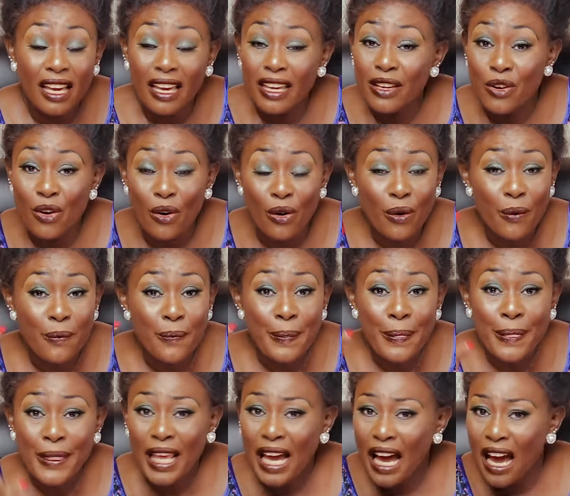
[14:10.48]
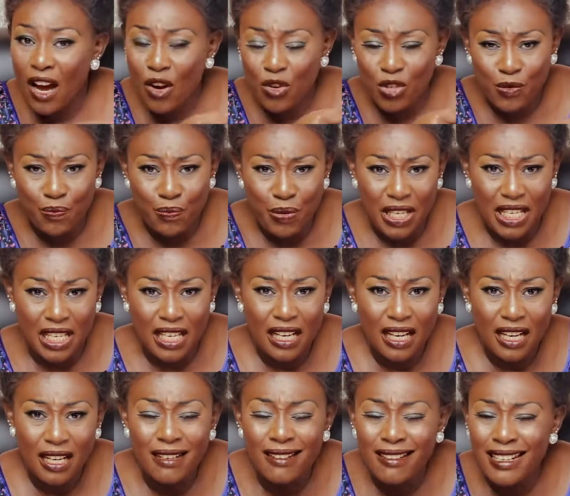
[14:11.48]
You know, I'll speak,
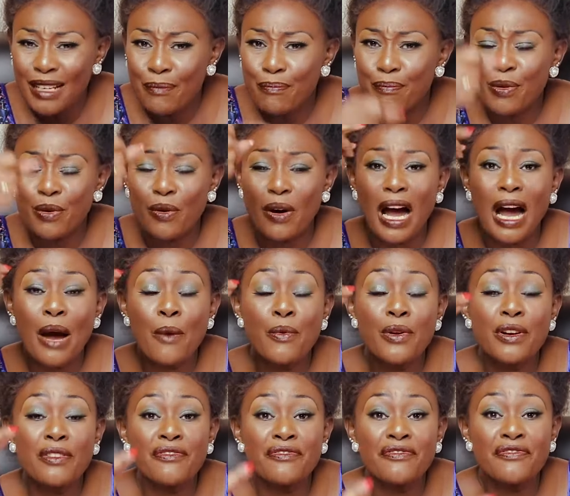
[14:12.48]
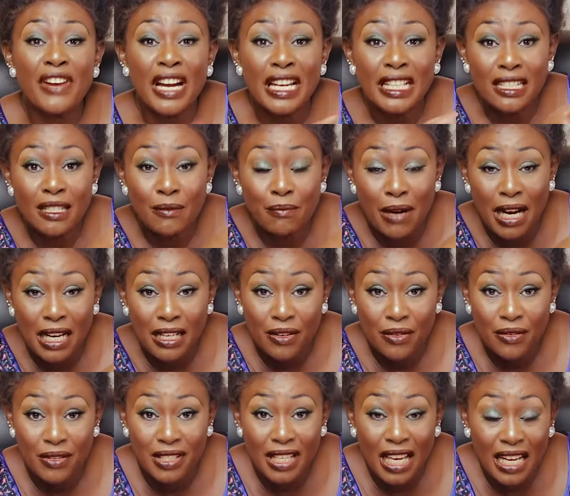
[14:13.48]
I will fight
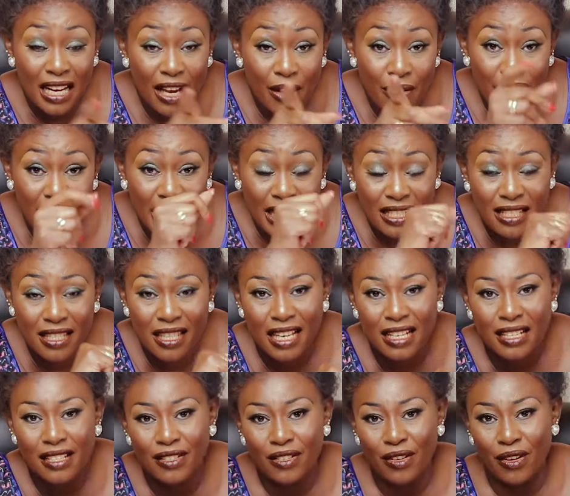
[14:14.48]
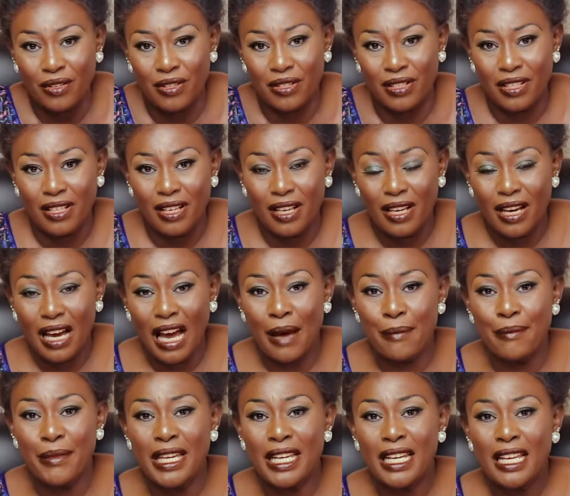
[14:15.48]
battles and I'll get the results.
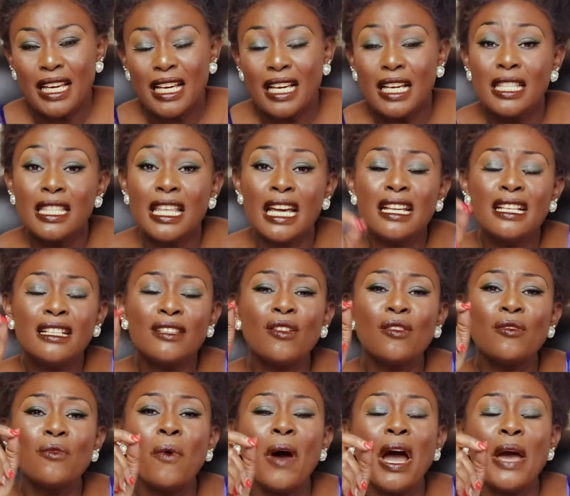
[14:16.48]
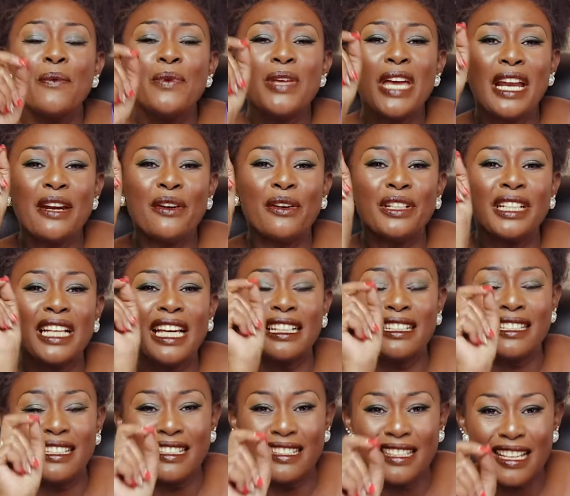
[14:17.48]
Amen. The reason why we are not
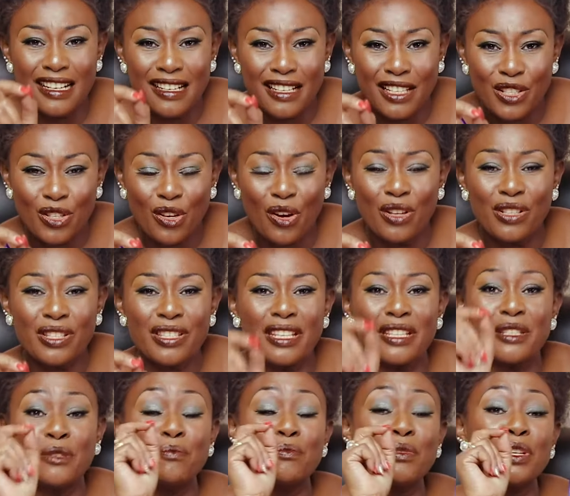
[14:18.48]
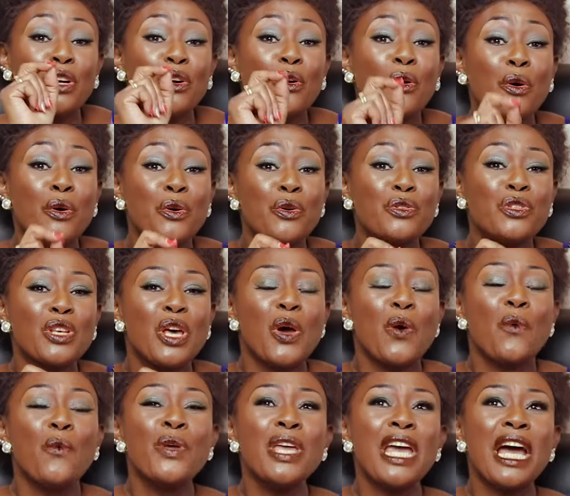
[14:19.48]
getting the results is because
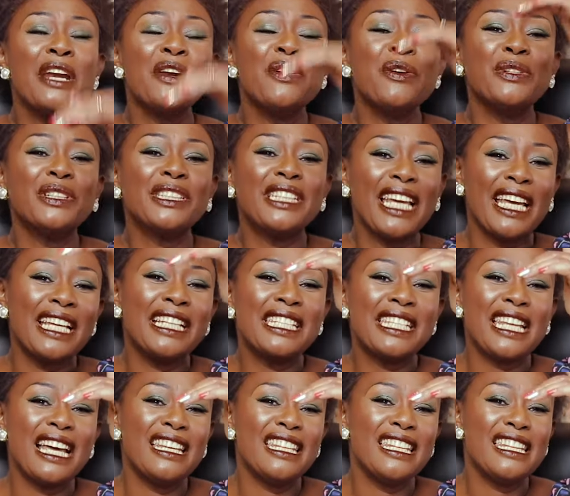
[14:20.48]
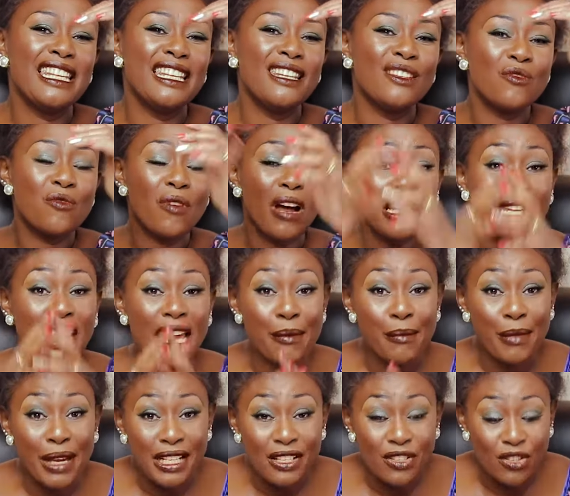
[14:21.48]
we are not entering into a
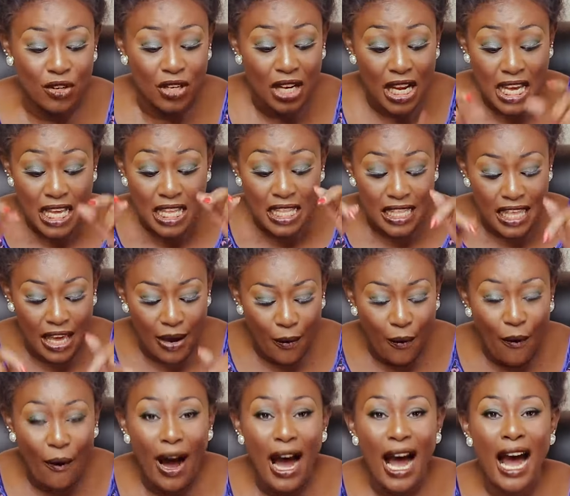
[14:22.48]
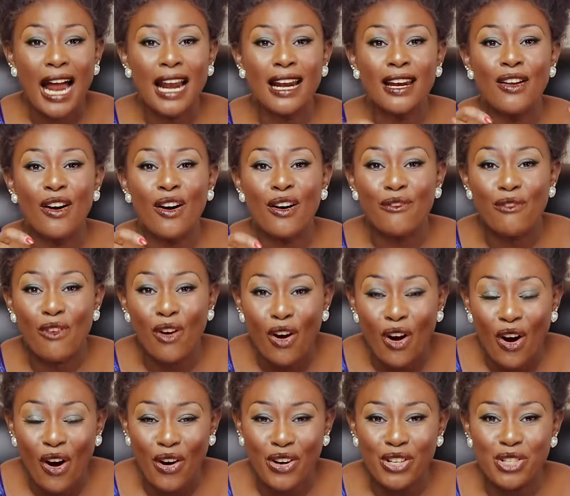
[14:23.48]
dimension. The word of
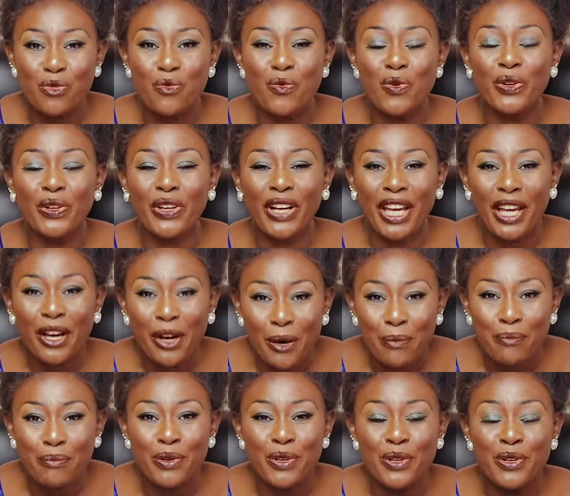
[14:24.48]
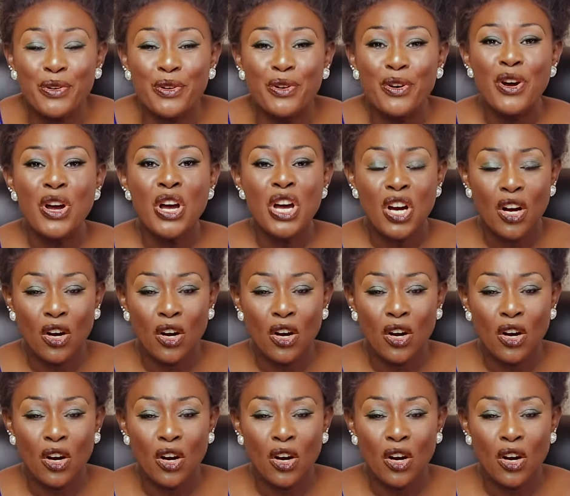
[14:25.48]
God will help you